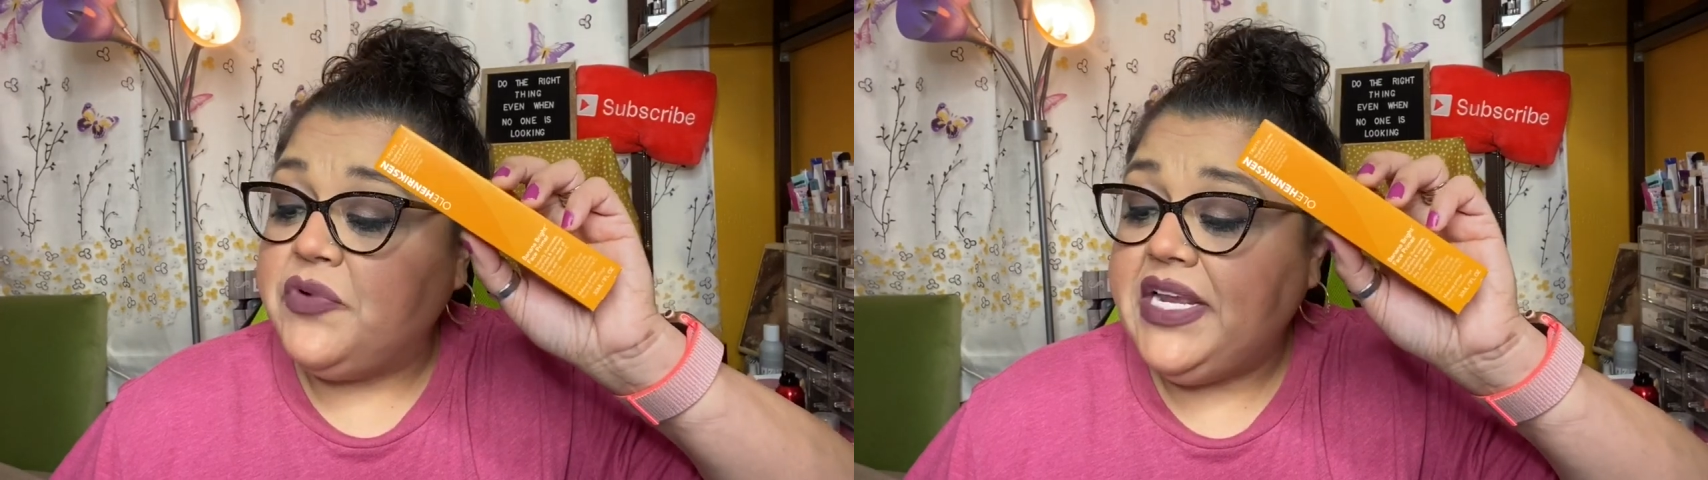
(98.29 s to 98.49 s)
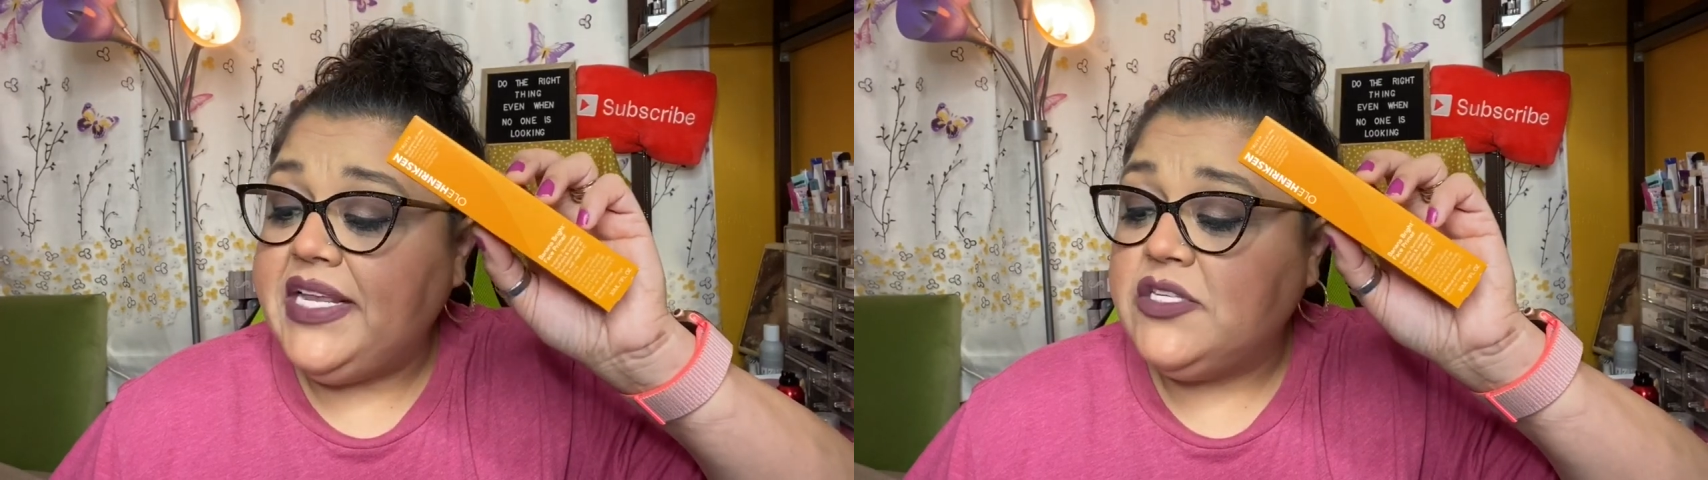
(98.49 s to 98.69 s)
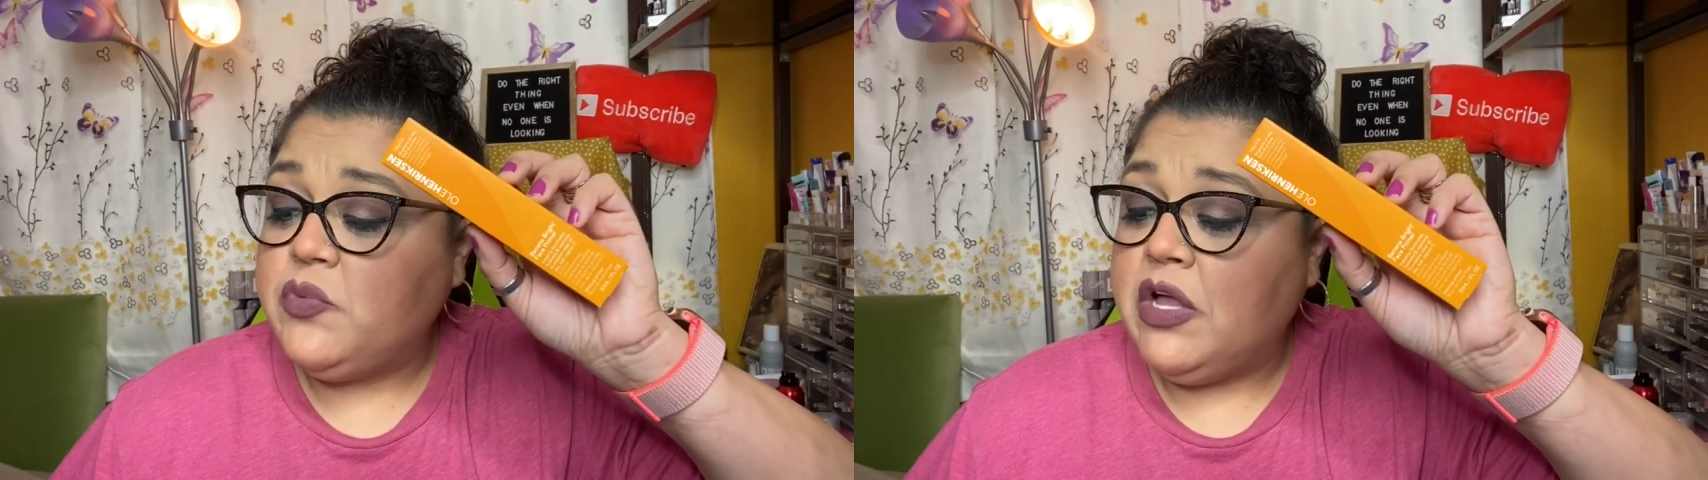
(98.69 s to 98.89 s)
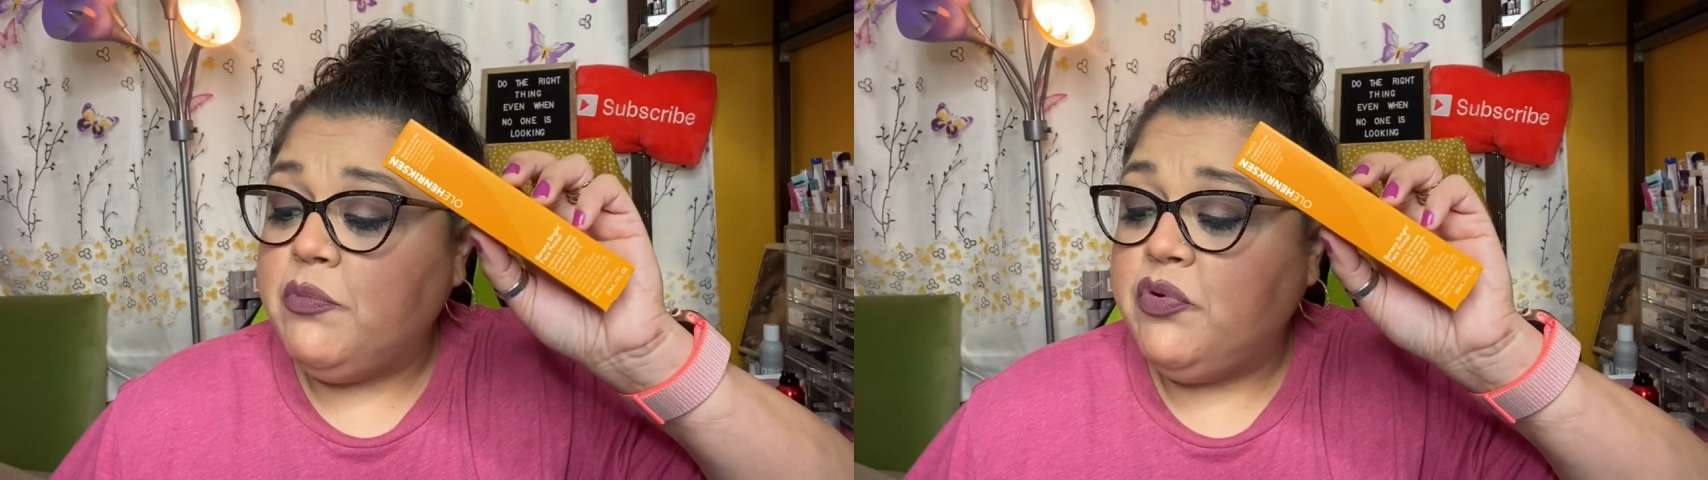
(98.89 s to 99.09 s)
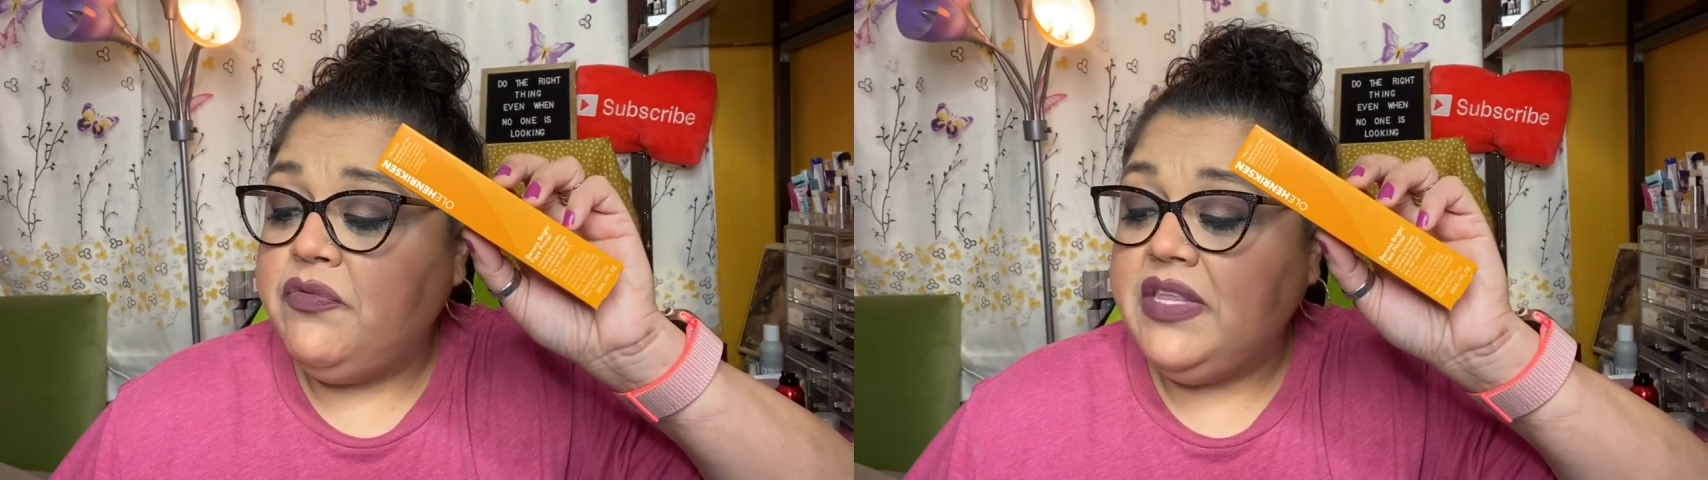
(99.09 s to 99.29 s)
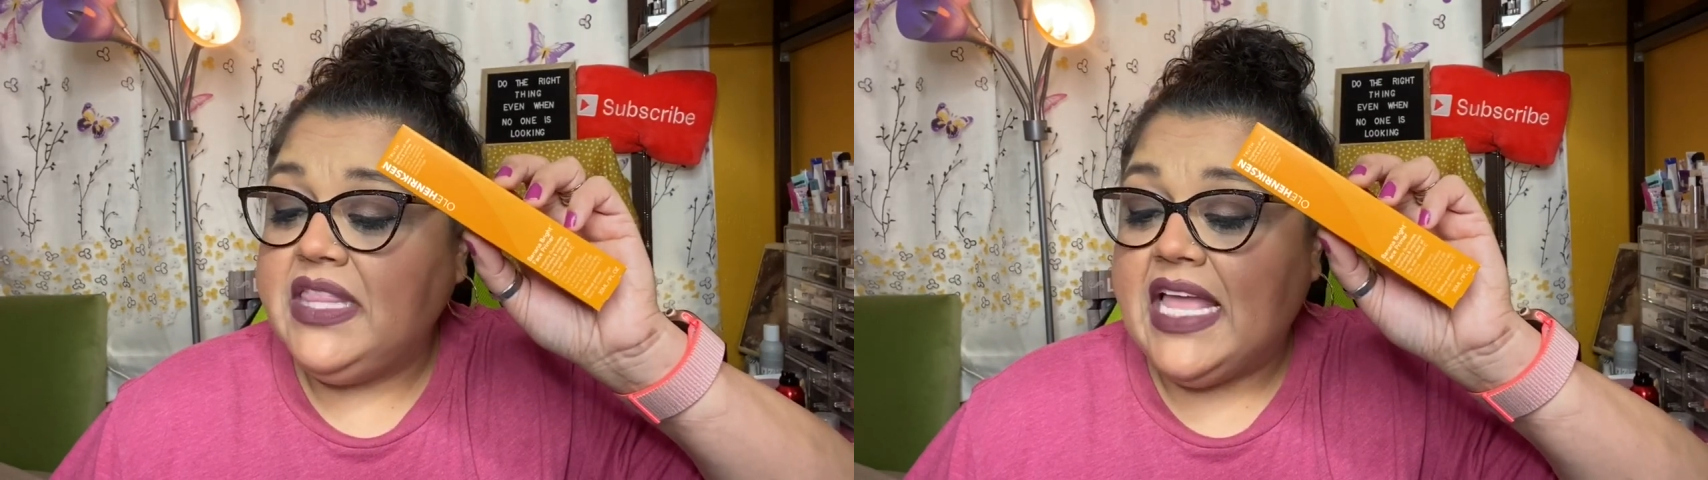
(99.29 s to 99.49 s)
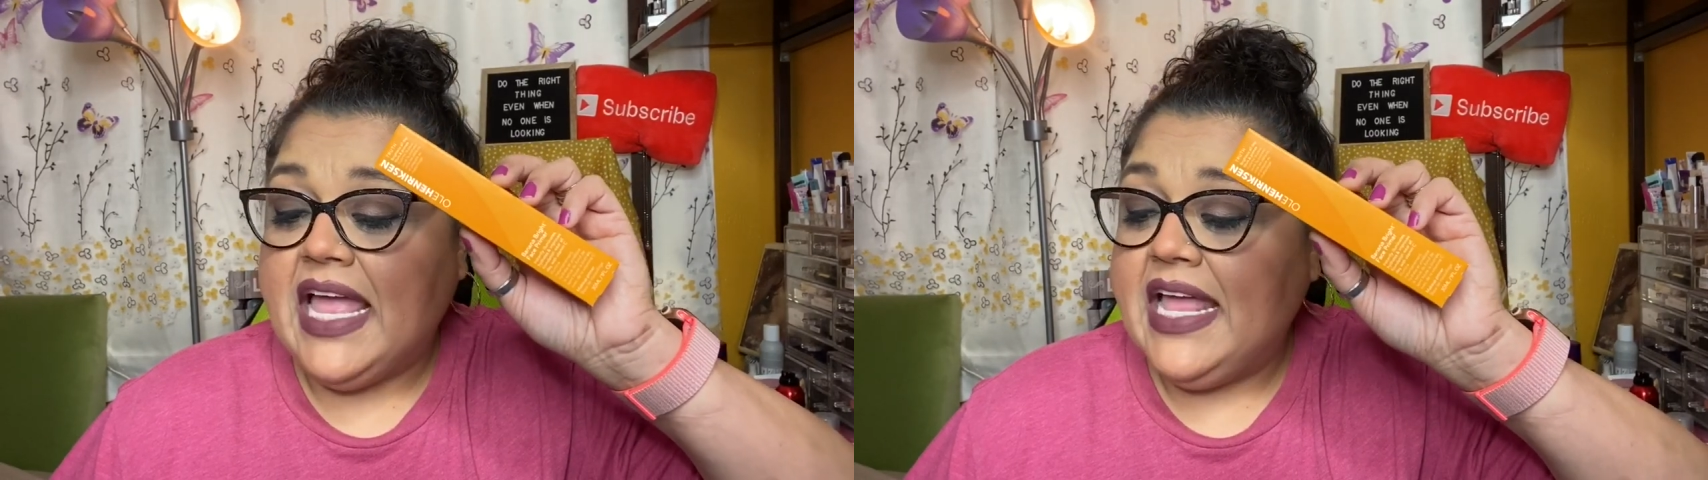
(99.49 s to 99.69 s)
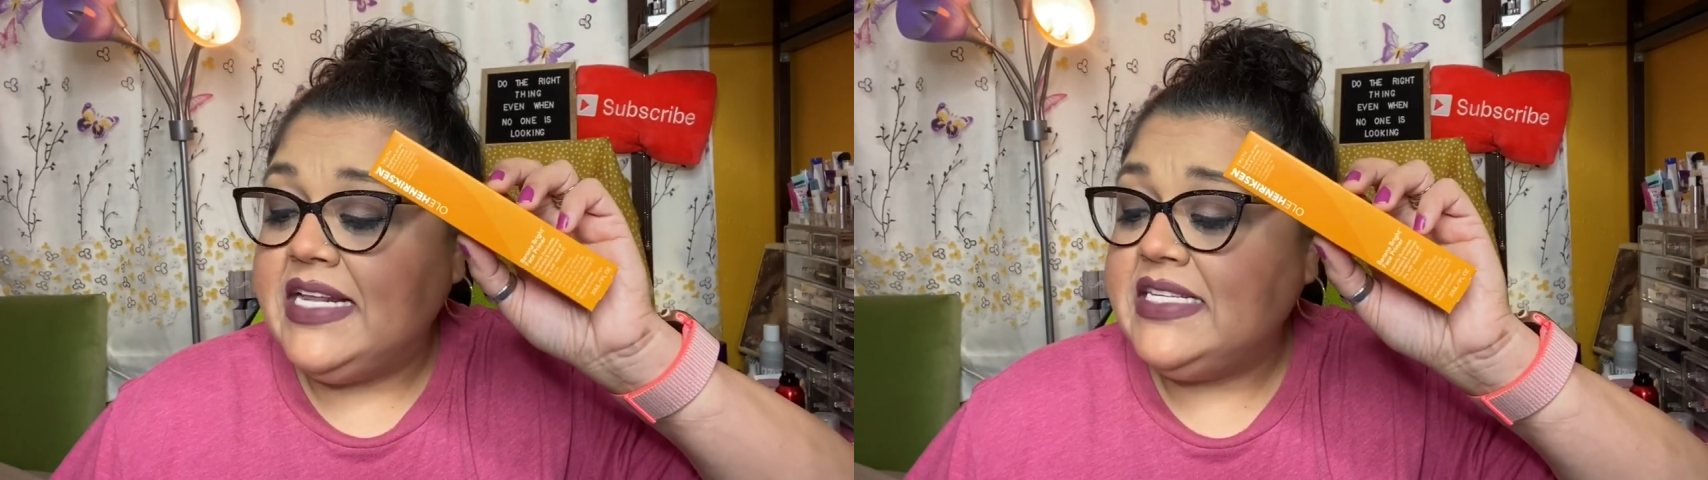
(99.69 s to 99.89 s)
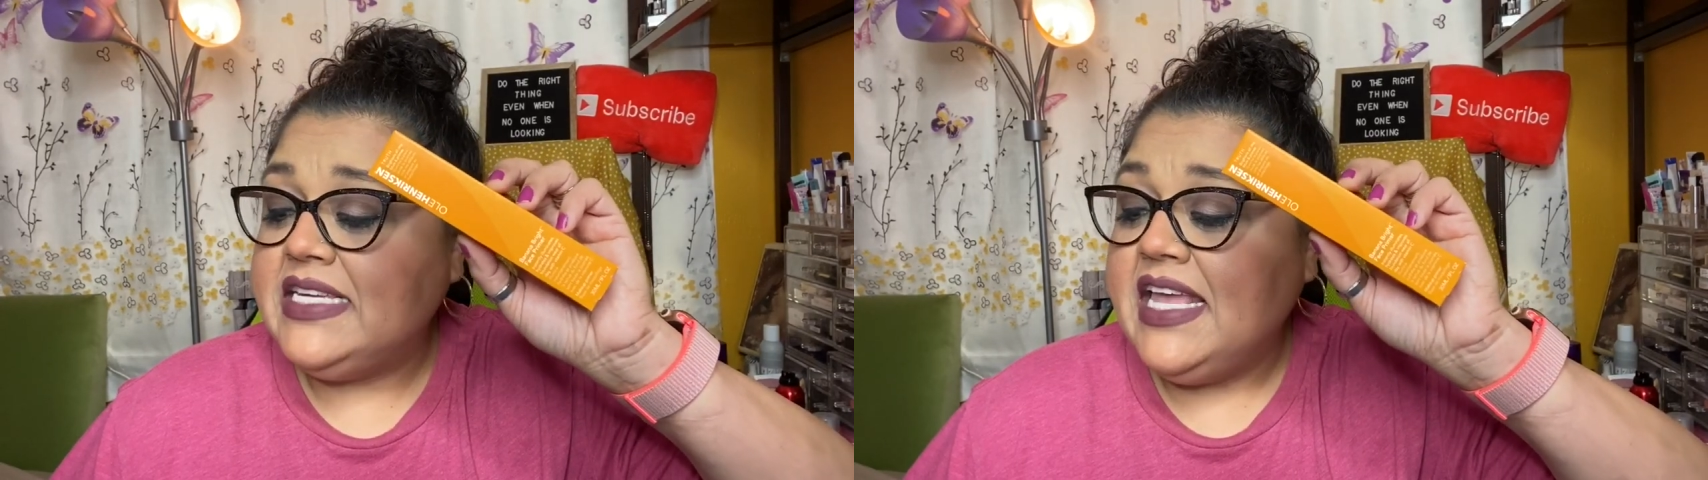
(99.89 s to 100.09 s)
radiance while improving and